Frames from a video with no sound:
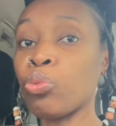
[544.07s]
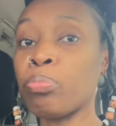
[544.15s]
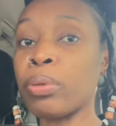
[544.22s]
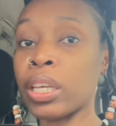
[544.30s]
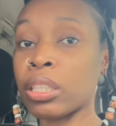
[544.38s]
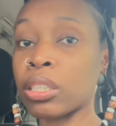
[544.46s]

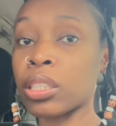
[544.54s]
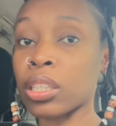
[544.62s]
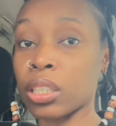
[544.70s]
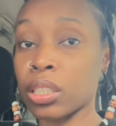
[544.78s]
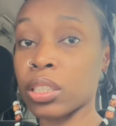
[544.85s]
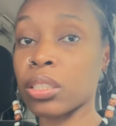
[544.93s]
big
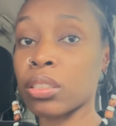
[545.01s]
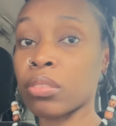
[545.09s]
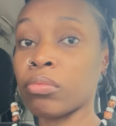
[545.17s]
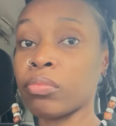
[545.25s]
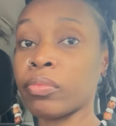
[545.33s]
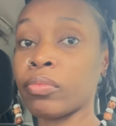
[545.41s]
sis.
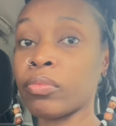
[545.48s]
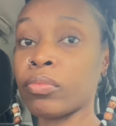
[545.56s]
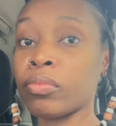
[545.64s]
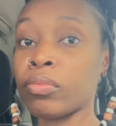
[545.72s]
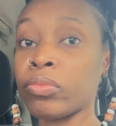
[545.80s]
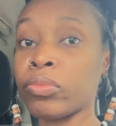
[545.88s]

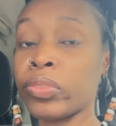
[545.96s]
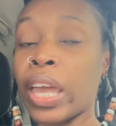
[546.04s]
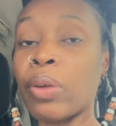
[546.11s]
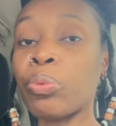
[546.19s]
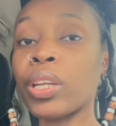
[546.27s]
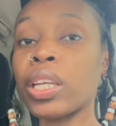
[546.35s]

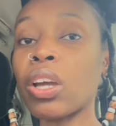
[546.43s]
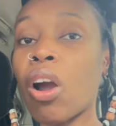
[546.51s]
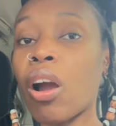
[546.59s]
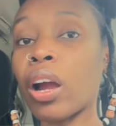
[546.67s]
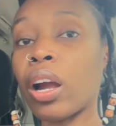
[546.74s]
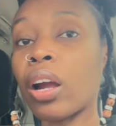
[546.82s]
They really
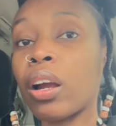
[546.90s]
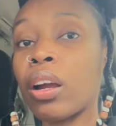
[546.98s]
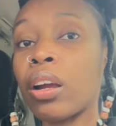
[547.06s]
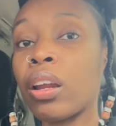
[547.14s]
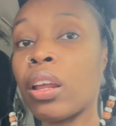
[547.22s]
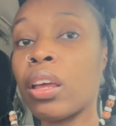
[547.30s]
are,
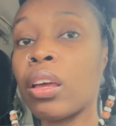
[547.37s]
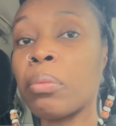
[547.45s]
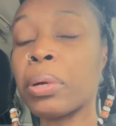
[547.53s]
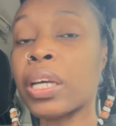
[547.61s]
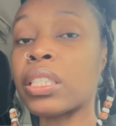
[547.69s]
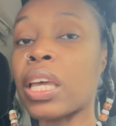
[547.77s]

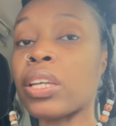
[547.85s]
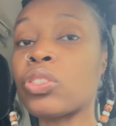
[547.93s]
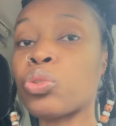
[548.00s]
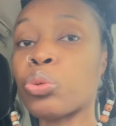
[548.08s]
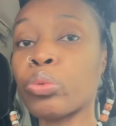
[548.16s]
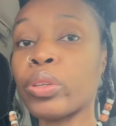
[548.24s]
because they
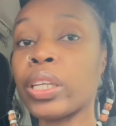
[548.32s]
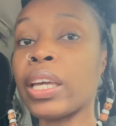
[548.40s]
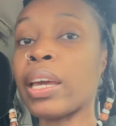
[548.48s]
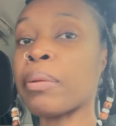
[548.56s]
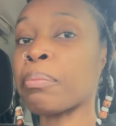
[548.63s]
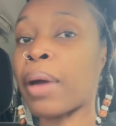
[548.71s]
truly
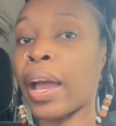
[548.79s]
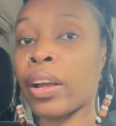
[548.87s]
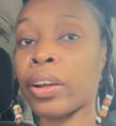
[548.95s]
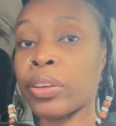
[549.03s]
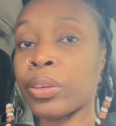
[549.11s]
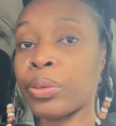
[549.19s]

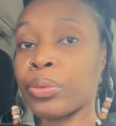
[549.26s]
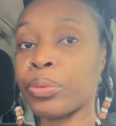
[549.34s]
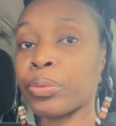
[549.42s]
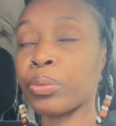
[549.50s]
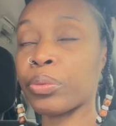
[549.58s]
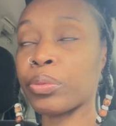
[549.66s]
admire you.
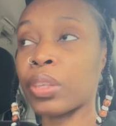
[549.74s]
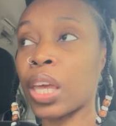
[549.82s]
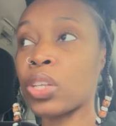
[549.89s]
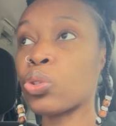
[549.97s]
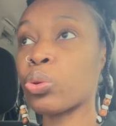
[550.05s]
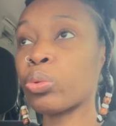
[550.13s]

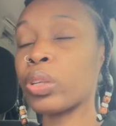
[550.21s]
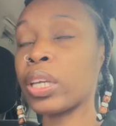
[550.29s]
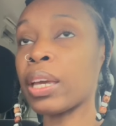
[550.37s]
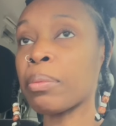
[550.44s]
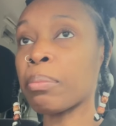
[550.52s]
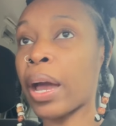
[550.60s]
They
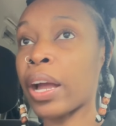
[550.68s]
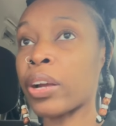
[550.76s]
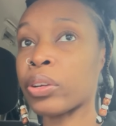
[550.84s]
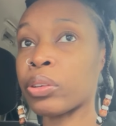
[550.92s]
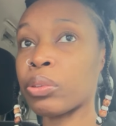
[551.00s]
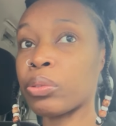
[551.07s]
truly admire
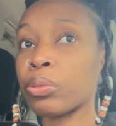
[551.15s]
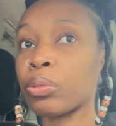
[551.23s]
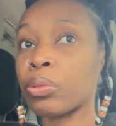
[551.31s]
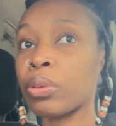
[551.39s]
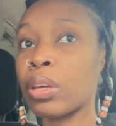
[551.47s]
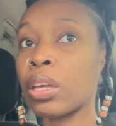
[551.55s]
you.
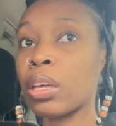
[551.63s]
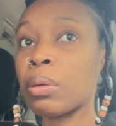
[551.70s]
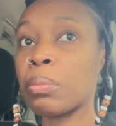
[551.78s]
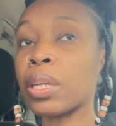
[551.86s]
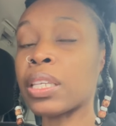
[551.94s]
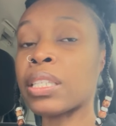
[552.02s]

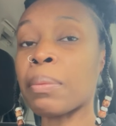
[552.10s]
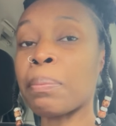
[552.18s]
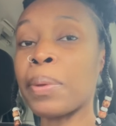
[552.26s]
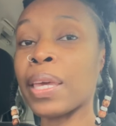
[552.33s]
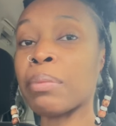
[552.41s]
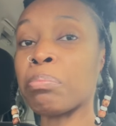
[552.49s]
But it's a
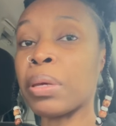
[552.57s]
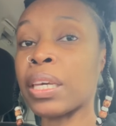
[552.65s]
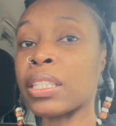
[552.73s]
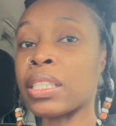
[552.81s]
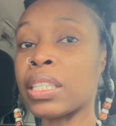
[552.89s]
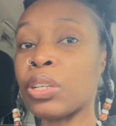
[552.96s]
big,
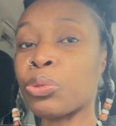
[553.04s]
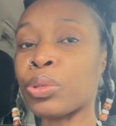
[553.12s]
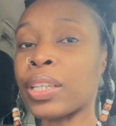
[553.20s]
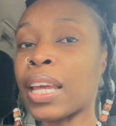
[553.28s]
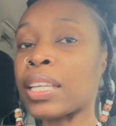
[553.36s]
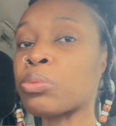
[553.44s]
big secret,
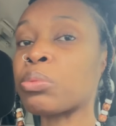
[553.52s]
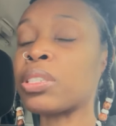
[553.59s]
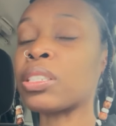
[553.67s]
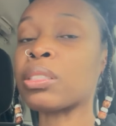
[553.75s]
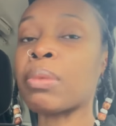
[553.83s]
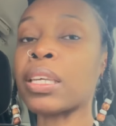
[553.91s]
and that's what
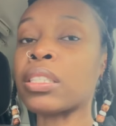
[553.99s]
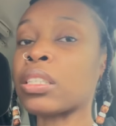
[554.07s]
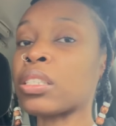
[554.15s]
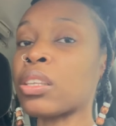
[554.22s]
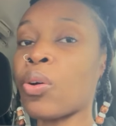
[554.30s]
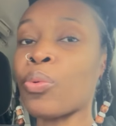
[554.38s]
just makes it
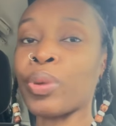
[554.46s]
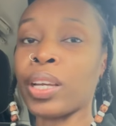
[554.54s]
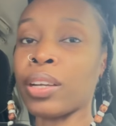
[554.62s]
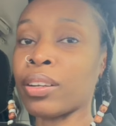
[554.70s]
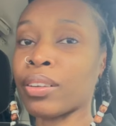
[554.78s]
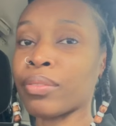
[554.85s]
so
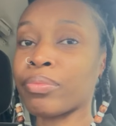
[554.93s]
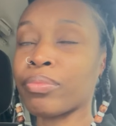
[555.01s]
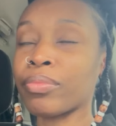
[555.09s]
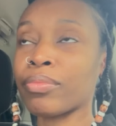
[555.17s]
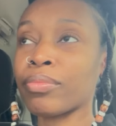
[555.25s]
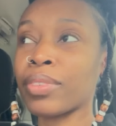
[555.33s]
weird.
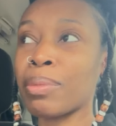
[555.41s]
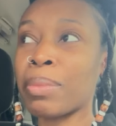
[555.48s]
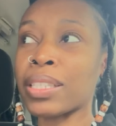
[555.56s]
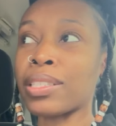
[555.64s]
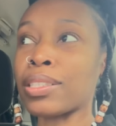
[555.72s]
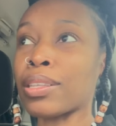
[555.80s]
It
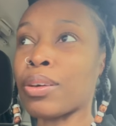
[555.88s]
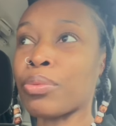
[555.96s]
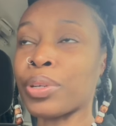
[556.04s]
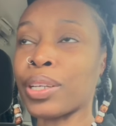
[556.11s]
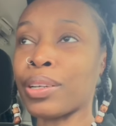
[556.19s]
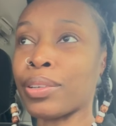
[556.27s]
makes it so
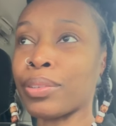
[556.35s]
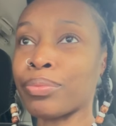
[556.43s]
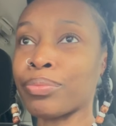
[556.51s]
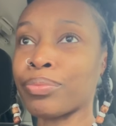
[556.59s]
weird.